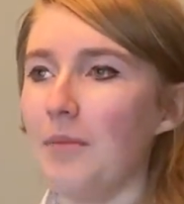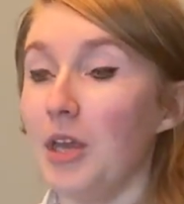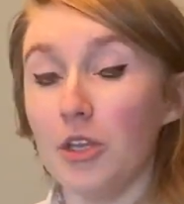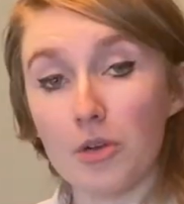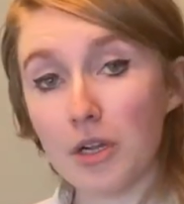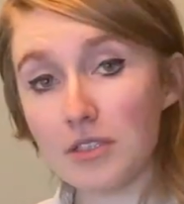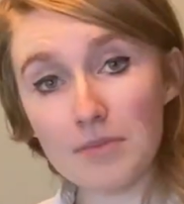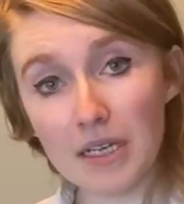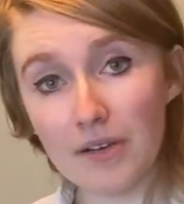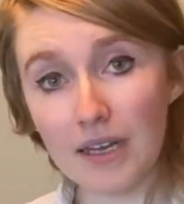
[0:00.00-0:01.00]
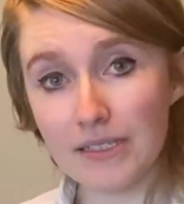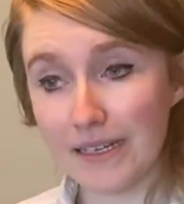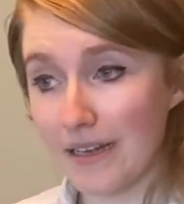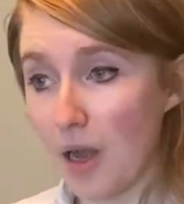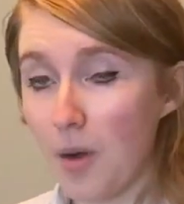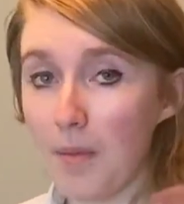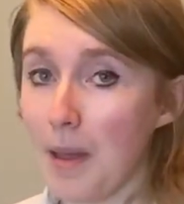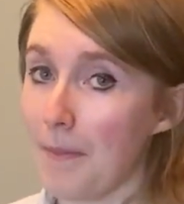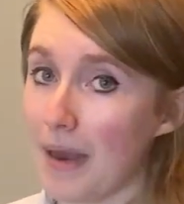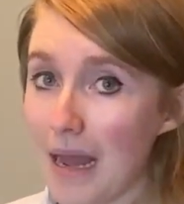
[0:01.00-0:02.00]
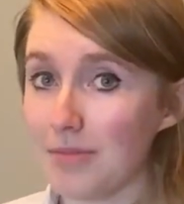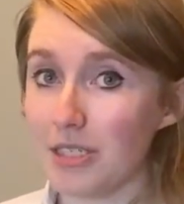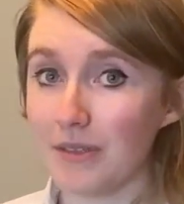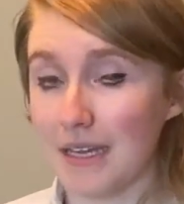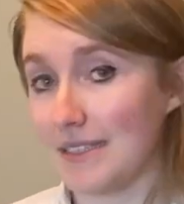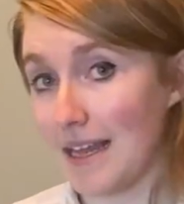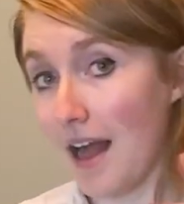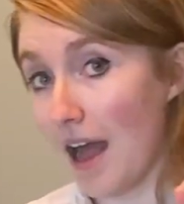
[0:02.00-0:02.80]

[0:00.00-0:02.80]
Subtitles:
You can also make Grenadine at home, but I'm too lazy.